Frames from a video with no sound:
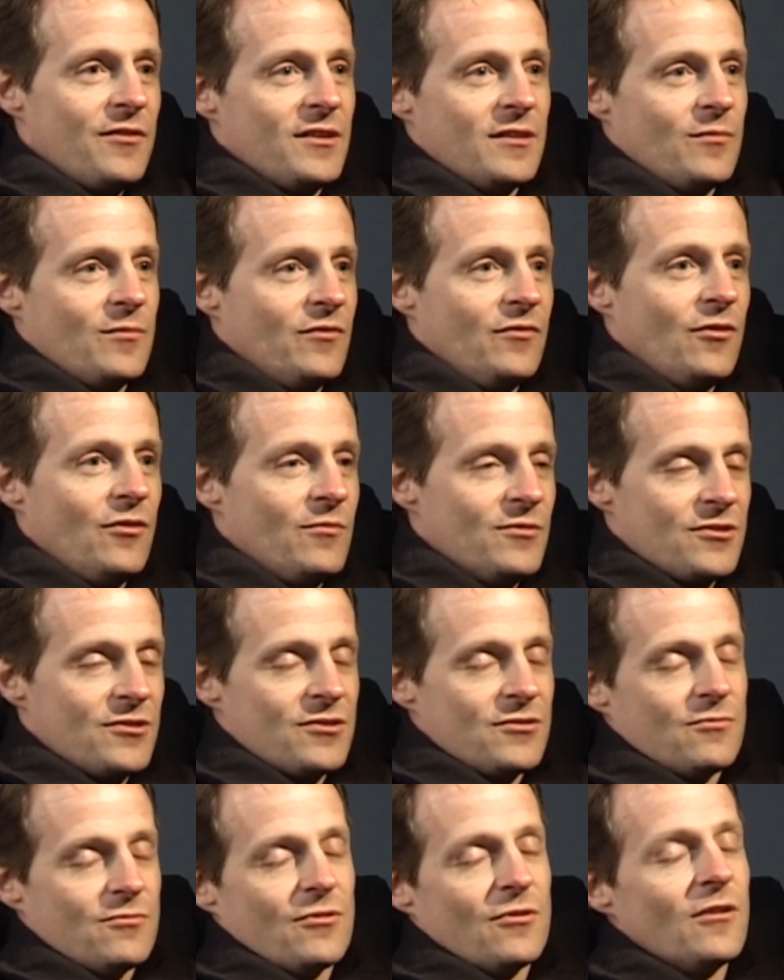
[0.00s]
the performances
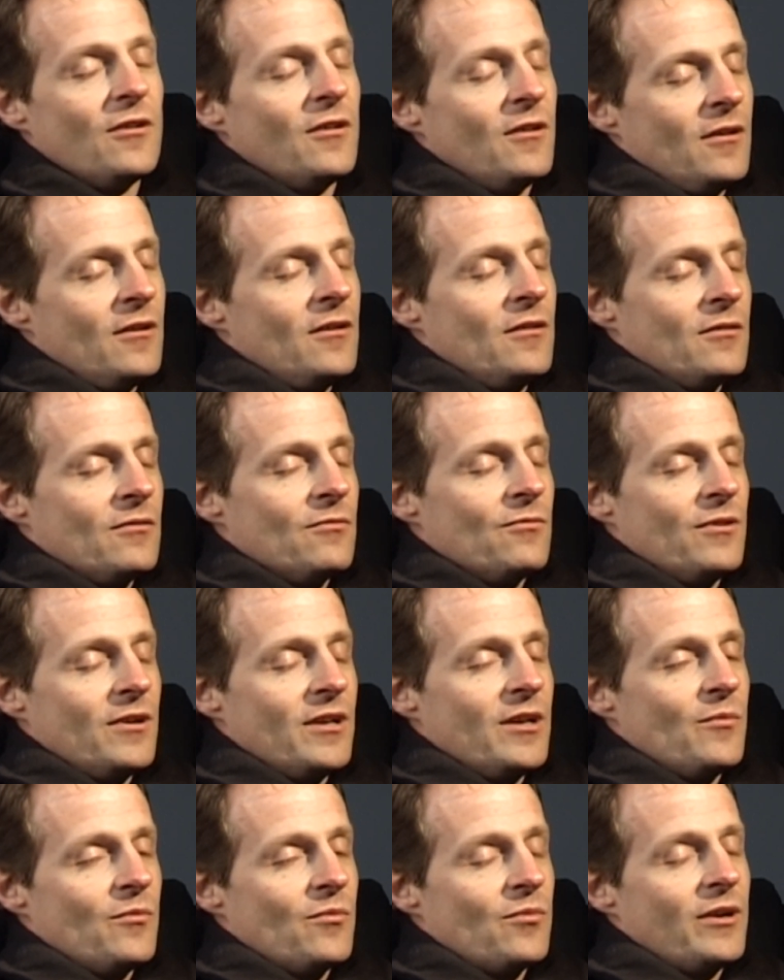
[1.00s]
were really
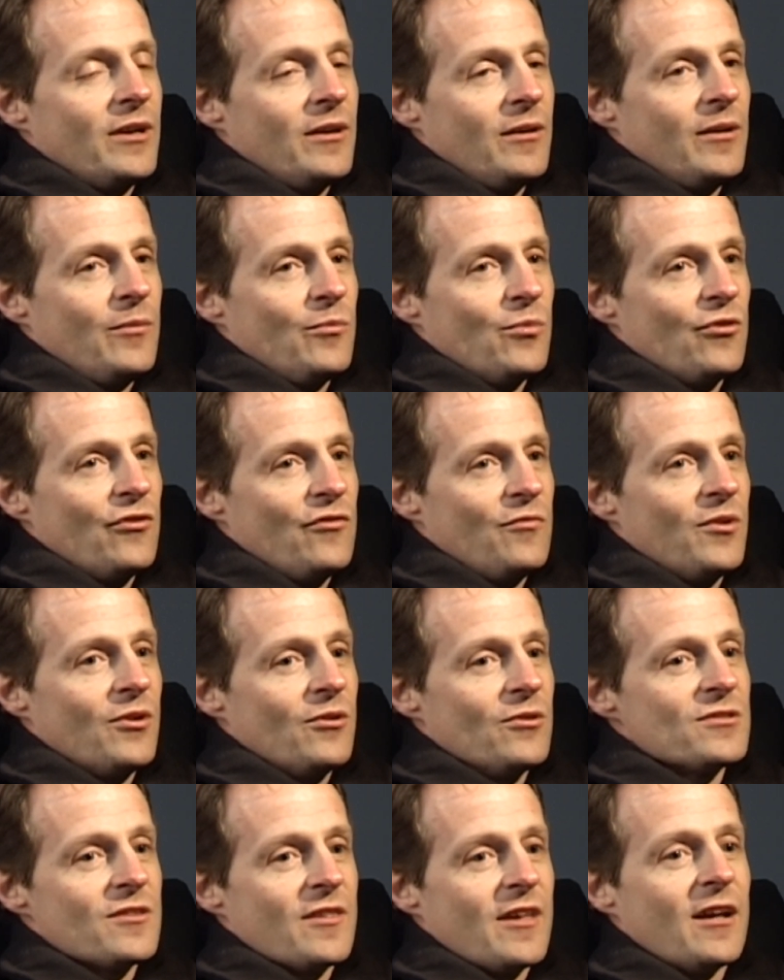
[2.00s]
improved
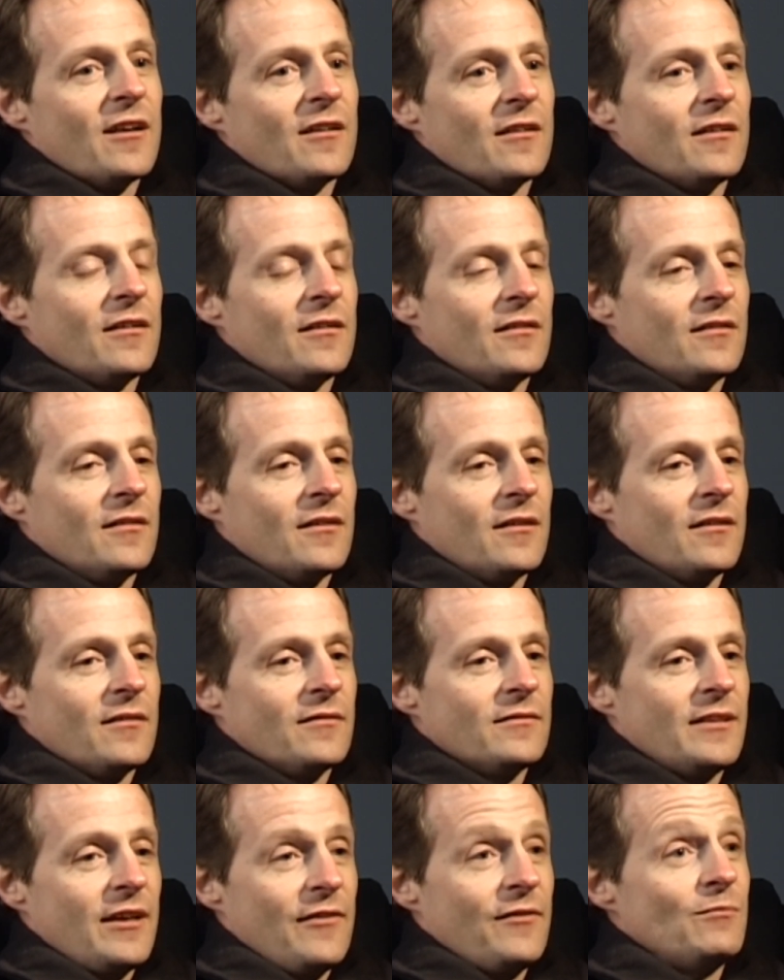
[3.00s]
because of that, and
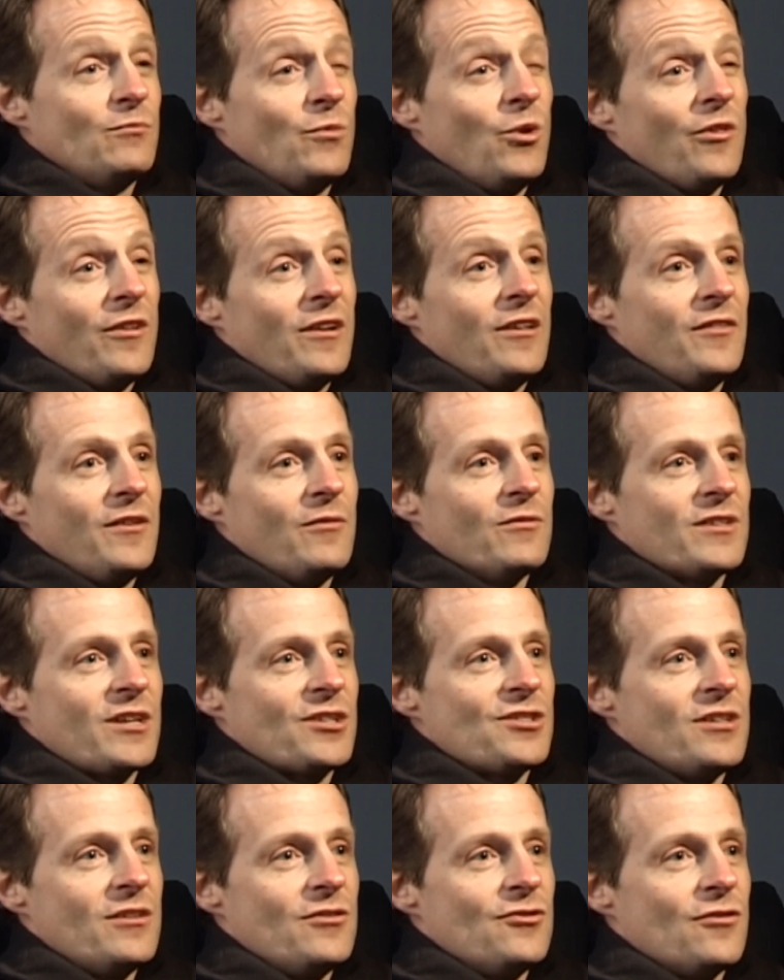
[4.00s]
that more than anything was
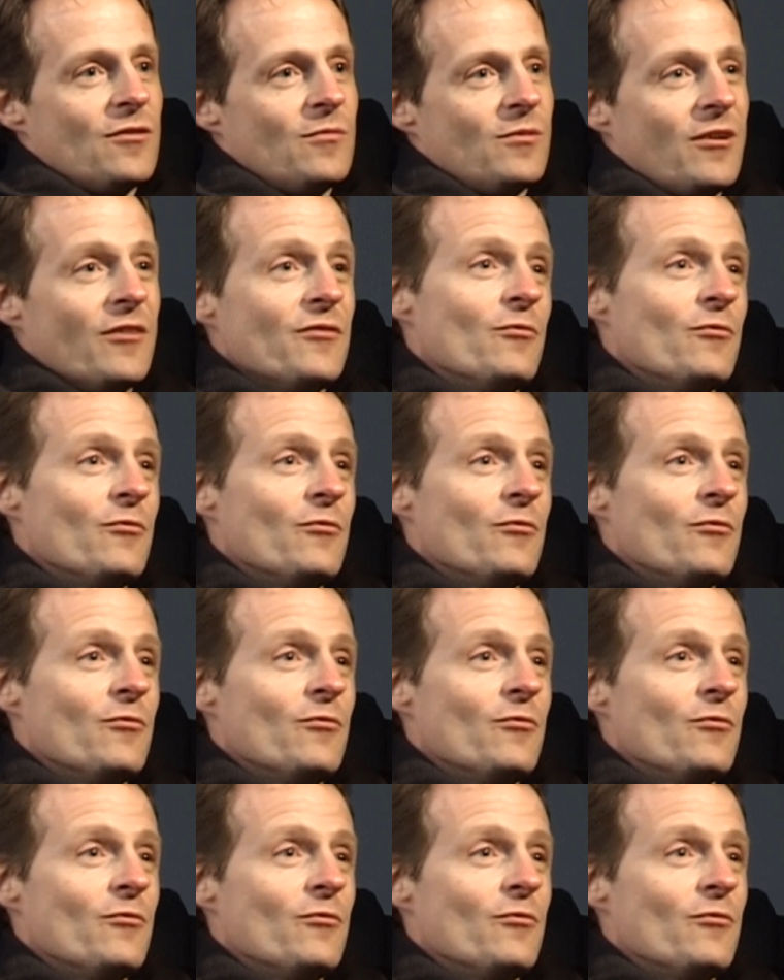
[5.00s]
actually enjoyable.